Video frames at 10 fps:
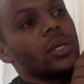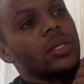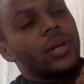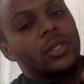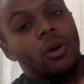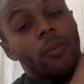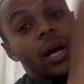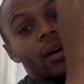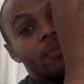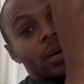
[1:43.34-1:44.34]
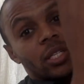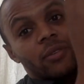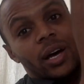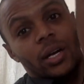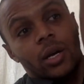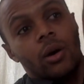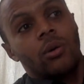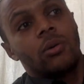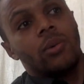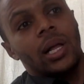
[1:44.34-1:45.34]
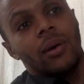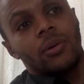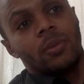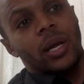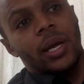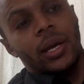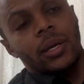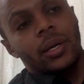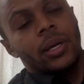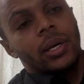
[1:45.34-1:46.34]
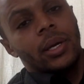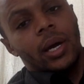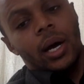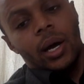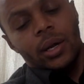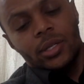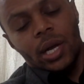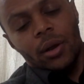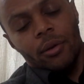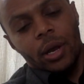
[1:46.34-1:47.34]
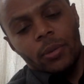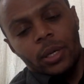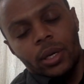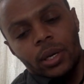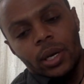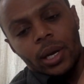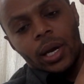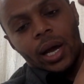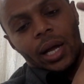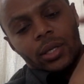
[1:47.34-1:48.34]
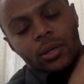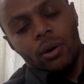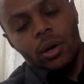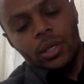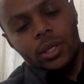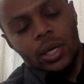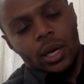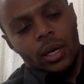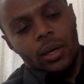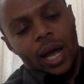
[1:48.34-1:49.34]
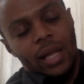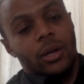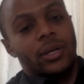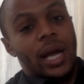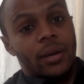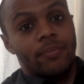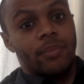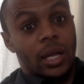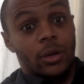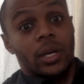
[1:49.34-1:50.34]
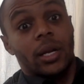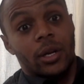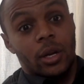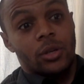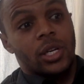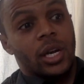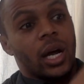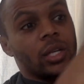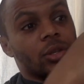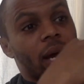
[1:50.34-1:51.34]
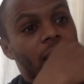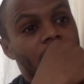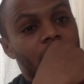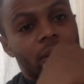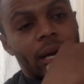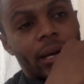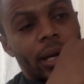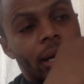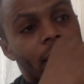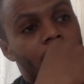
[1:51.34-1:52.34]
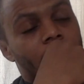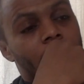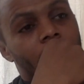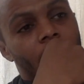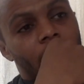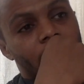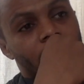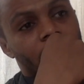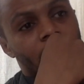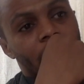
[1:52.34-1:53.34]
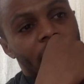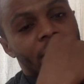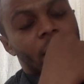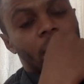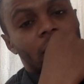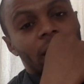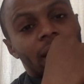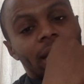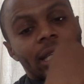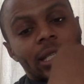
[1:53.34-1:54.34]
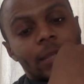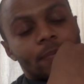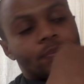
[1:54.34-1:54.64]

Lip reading: So I taught myself how to code while I was playing in Saudi Arabia. I learned how to negotiate contracts. I learned how to interpret legalese.